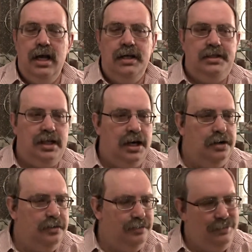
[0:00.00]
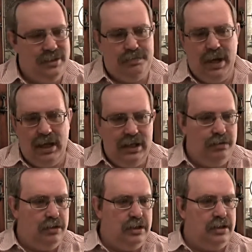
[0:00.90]
So spelling
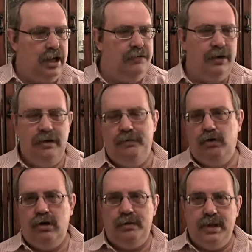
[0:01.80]
was a free form,